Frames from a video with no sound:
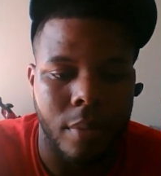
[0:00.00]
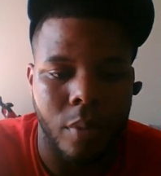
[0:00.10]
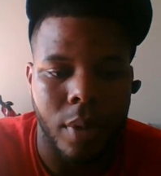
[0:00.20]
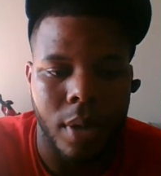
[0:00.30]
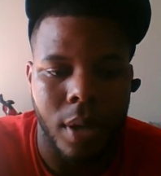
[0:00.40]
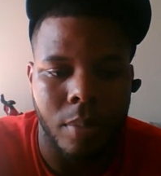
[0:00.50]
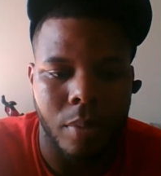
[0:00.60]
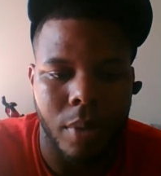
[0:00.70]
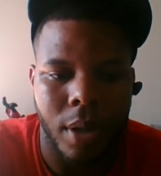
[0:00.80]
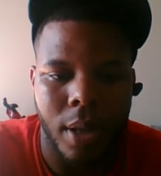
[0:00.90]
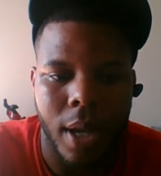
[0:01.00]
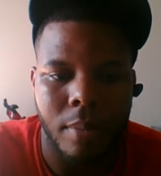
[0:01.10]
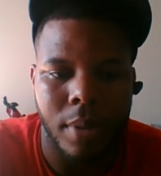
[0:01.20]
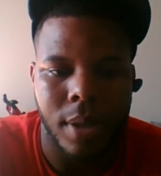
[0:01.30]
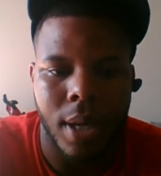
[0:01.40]
we can keep it pretty
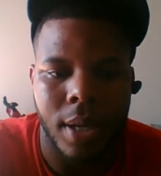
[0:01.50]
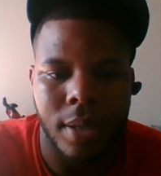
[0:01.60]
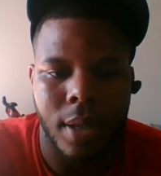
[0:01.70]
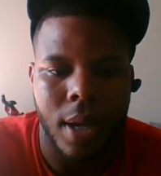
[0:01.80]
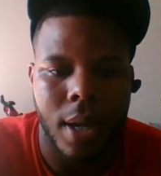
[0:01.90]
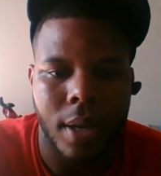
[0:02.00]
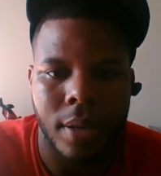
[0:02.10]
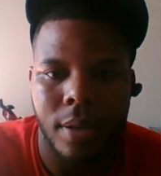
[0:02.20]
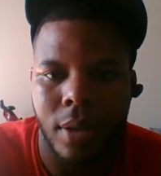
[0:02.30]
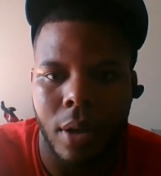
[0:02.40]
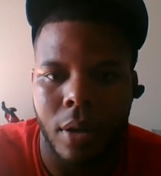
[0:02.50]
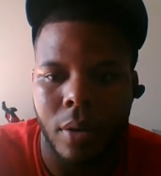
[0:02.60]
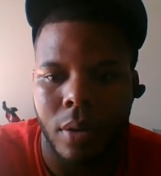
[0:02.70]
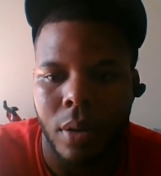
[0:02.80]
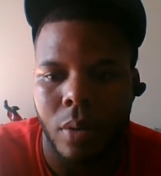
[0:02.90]
light besides that.
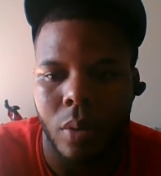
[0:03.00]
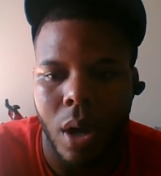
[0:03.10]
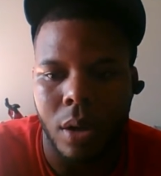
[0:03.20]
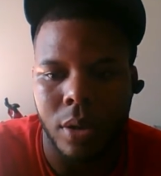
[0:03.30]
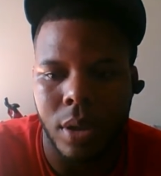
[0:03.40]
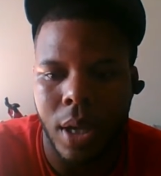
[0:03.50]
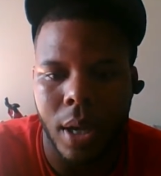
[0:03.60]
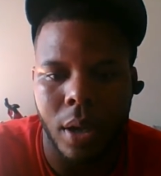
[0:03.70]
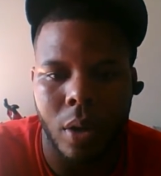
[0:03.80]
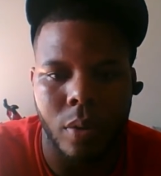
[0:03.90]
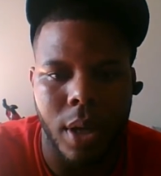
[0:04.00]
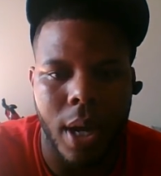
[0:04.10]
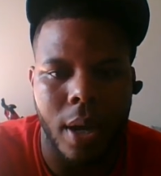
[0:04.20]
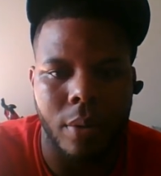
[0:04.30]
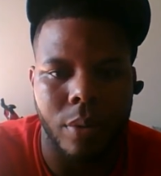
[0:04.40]
So I'll just kind of go
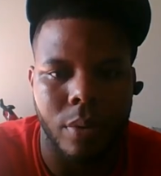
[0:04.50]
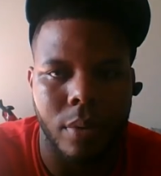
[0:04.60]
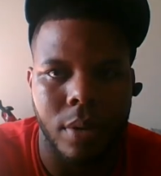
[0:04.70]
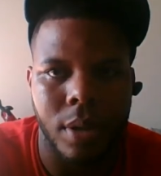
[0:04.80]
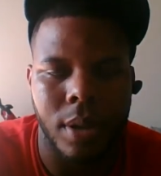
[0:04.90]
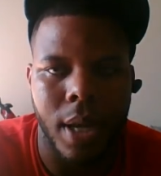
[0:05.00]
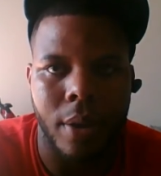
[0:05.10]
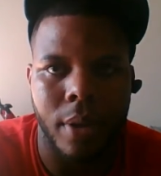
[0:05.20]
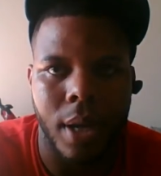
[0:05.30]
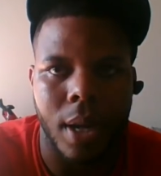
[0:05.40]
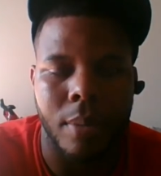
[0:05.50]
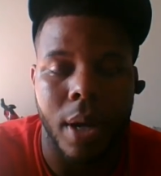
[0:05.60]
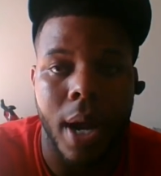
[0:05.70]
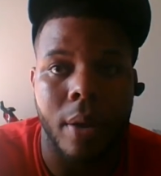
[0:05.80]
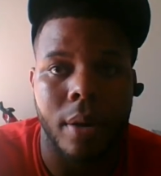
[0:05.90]
down the game on
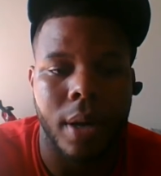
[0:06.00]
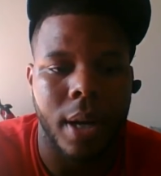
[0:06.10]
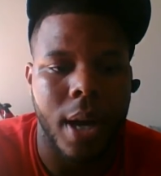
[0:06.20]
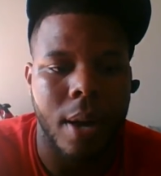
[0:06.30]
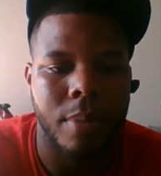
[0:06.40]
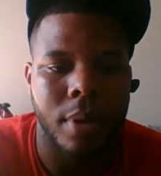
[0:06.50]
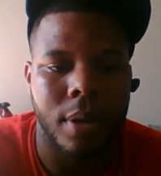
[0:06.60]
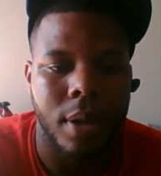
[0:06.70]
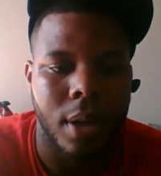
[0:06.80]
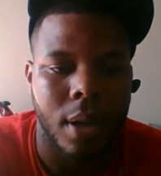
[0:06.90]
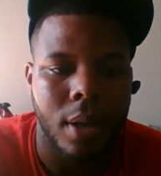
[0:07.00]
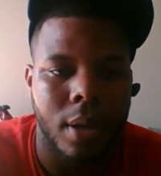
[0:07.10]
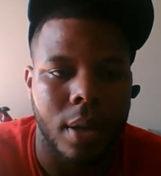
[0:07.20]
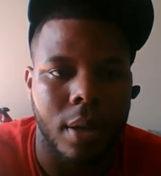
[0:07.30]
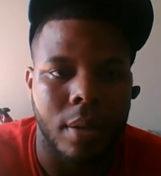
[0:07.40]
how it kind of happened.
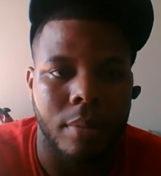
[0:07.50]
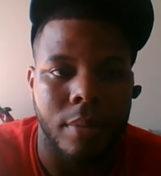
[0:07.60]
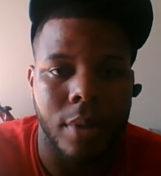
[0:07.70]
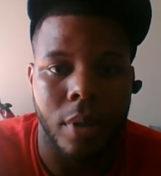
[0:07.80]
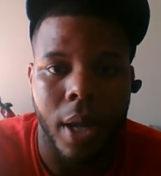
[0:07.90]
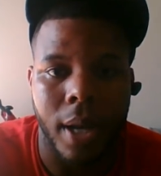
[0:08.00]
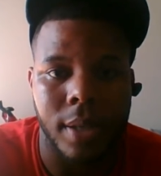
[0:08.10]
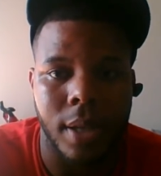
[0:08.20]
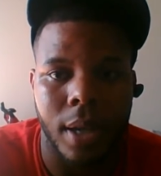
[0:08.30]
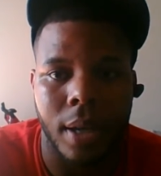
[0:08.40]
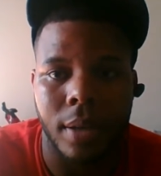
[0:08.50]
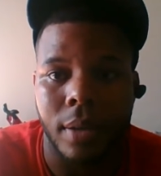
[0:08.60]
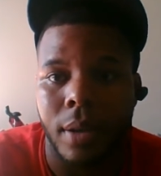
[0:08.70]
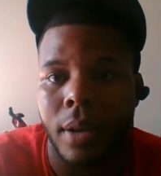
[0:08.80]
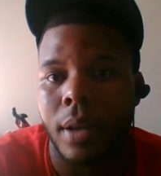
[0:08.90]
So like I said,
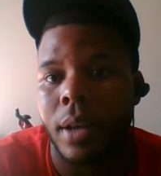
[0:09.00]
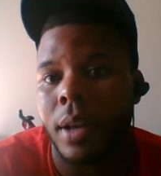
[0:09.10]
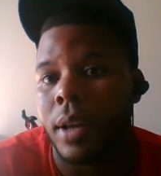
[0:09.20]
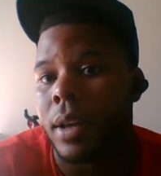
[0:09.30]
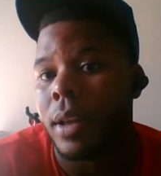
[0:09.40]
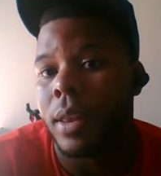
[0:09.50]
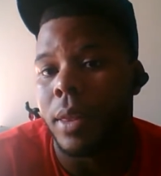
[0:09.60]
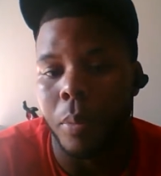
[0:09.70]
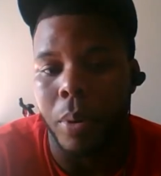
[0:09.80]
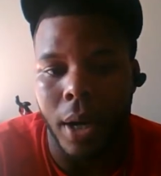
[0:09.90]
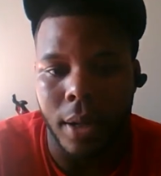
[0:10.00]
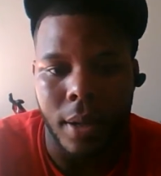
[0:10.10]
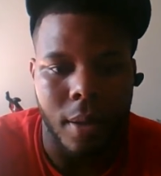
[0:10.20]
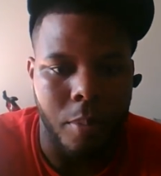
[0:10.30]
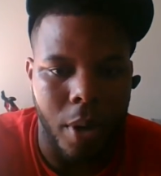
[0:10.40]
the punt
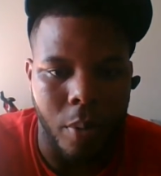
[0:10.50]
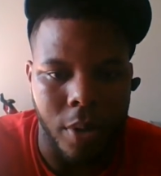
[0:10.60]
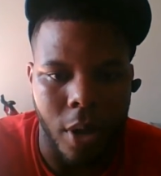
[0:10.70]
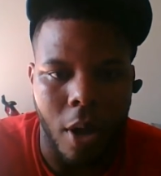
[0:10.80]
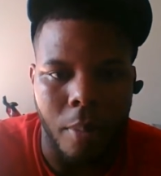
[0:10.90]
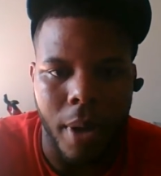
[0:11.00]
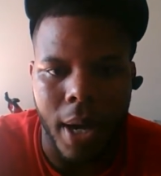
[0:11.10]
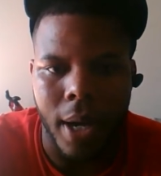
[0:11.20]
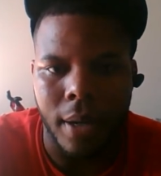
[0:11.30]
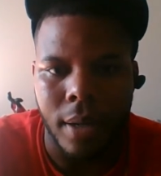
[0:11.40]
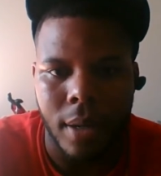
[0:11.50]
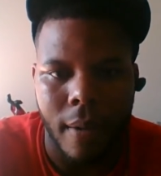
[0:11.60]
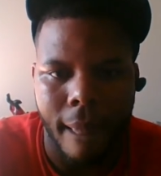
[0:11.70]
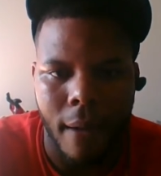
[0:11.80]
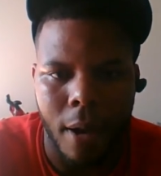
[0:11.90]
was all bad.
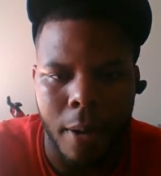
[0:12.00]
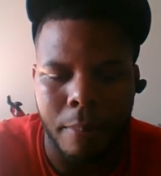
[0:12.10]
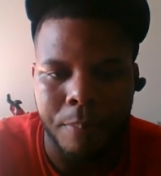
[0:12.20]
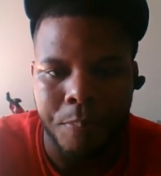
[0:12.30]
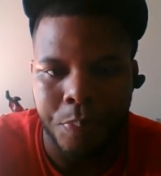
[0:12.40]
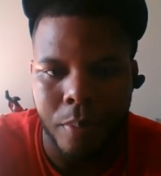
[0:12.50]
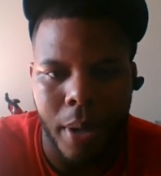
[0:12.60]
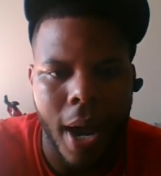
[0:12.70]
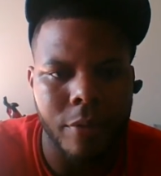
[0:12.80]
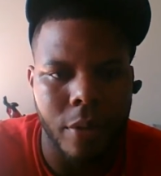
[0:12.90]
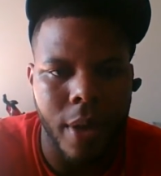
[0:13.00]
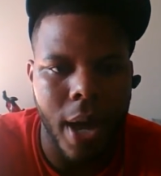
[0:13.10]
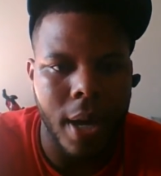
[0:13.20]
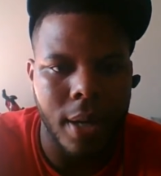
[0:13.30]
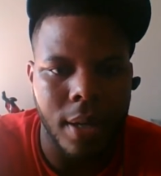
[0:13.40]
But after
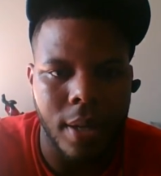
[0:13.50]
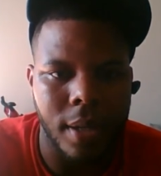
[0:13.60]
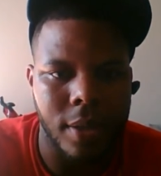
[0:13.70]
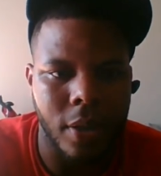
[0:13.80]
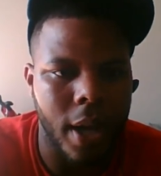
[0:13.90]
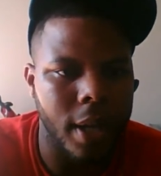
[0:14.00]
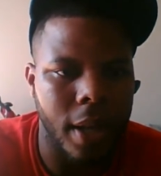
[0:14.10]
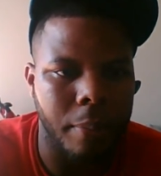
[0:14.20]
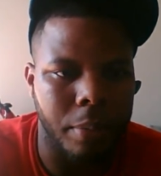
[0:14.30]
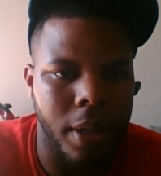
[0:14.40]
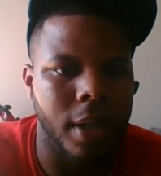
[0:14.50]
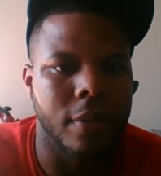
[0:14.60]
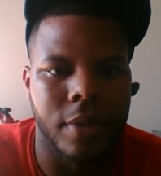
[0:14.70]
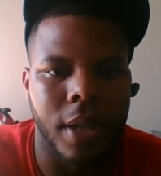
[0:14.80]
that, they still had like plenty of